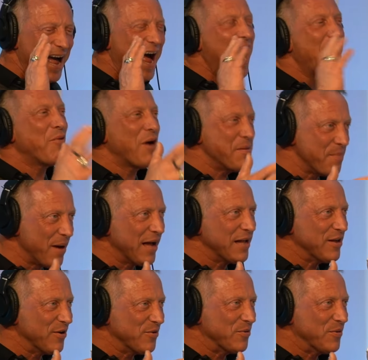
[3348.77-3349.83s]
how I
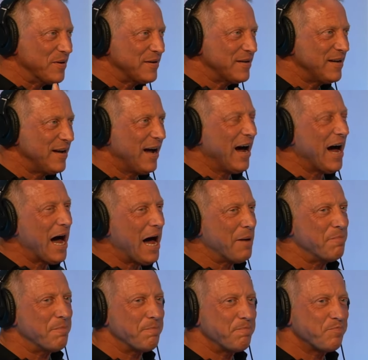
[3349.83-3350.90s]
met you,
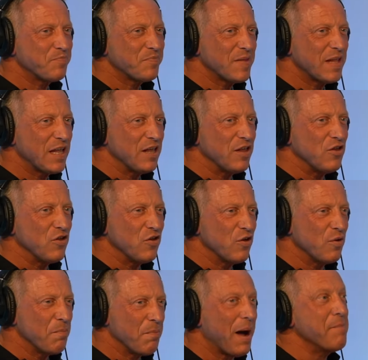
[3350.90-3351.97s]
uh,
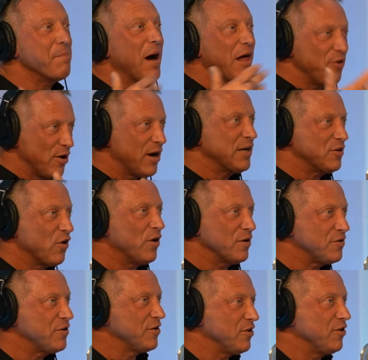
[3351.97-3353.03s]
my mother had
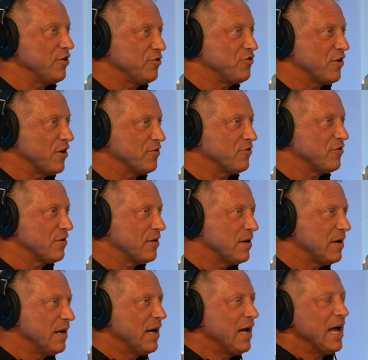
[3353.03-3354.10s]
gone to your church,
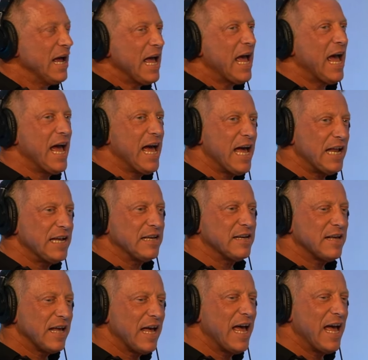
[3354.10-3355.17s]

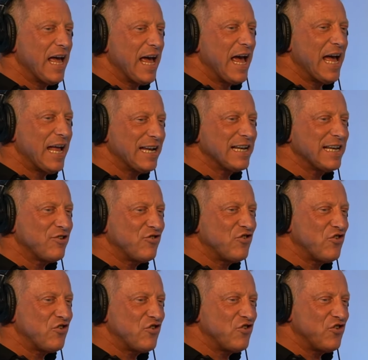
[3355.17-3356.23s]
and and
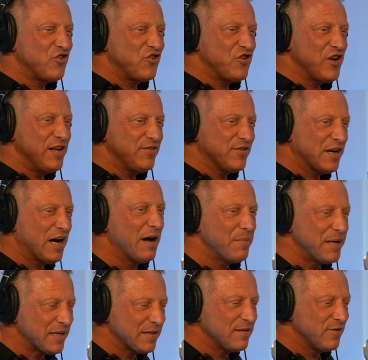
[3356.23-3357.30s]
she's
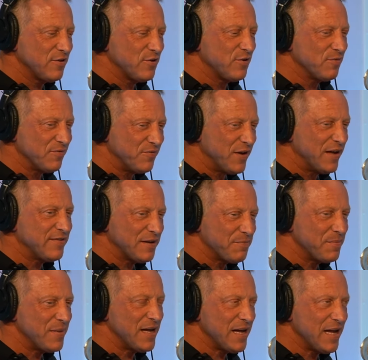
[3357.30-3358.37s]
coming to
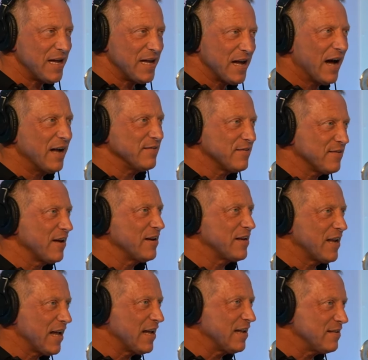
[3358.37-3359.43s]
visit me on
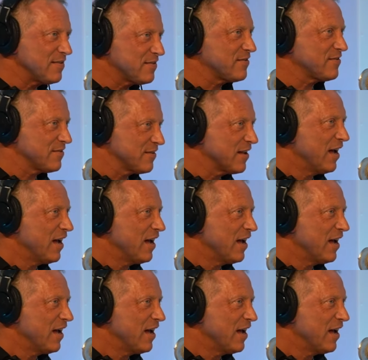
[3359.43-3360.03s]
Sundays,